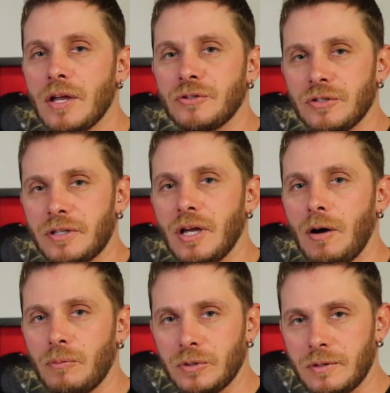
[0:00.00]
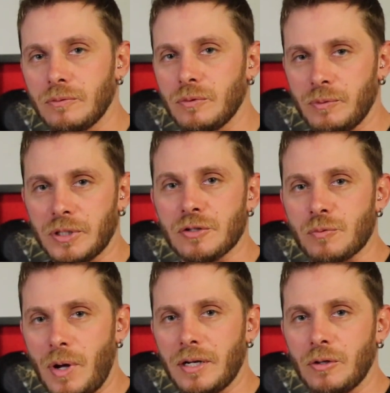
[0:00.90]
just to help with the
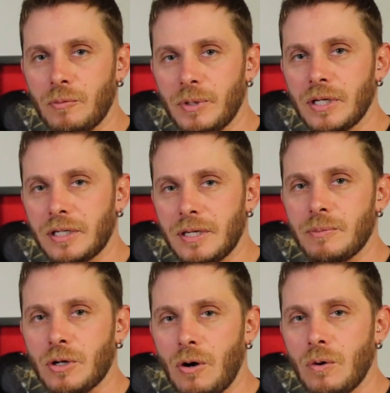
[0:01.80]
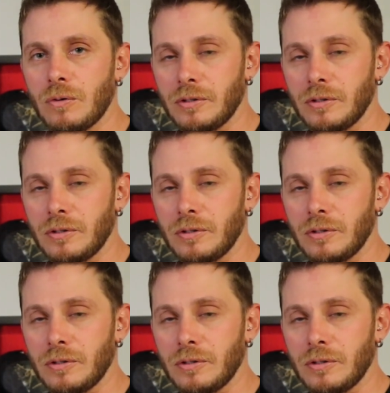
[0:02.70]
sweat a little bit, keep you cold,